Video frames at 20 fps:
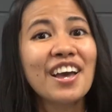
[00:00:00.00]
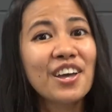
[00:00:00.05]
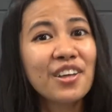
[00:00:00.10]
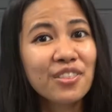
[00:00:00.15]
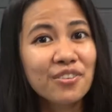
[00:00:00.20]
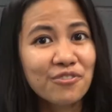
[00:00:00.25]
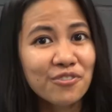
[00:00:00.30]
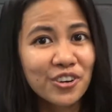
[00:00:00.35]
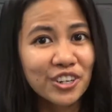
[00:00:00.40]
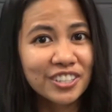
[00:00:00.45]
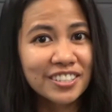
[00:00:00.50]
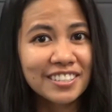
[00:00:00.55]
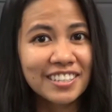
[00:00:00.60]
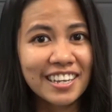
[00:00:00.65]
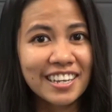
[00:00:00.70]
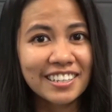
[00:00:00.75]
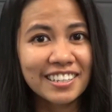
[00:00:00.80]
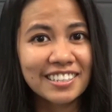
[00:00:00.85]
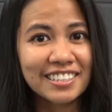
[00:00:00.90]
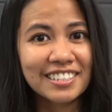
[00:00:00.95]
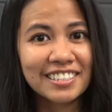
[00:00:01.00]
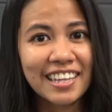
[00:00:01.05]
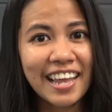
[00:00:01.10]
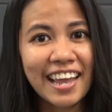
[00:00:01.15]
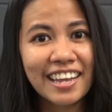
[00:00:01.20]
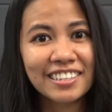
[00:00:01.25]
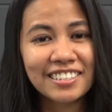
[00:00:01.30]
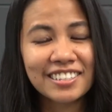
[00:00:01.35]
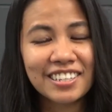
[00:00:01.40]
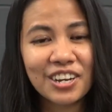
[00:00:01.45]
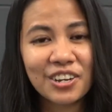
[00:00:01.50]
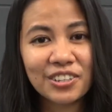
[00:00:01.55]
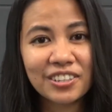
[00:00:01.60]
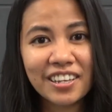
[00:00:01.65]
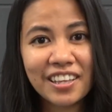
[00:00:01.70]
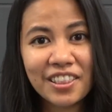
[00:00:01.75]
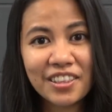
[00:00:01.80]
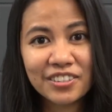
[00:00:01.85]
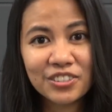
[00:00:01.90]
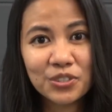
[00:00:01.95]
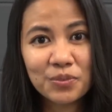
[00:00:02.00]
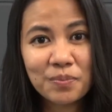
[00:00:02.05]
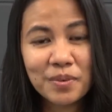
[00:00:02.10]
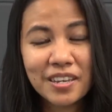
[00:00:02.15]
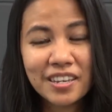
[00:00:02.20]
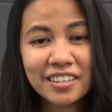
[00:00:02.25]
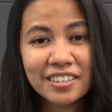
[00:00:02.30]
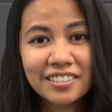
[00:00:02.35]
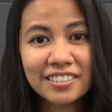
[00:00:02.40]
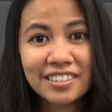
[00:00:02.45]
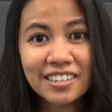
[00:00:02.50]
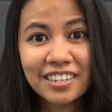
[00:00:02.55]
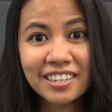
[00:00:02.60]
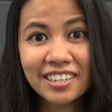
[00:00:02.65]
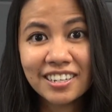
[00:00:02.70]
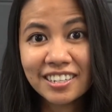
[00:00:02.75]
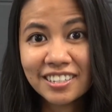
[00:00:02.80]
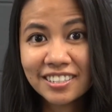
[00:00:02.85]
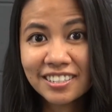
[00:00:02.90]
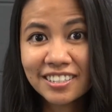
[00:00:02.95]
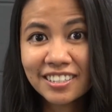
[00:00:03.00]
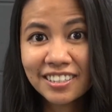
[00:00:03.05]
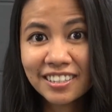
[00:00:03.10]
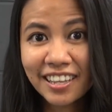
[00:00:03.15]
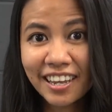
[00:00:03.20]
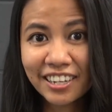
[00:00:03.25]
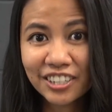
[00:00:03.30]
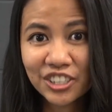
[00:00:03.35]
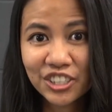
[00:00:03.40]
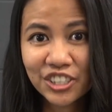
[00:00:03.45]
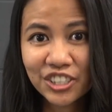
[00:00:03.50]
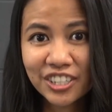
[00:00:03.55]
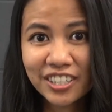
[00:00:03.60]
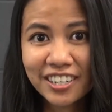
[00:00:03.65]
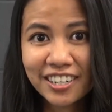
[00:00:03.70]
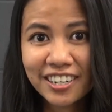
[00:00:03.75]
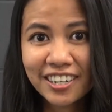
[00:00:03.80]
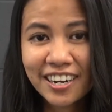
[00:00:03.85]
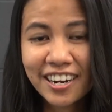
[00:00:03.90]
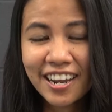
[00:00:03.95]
The first thing that stands out in this piece is the texture.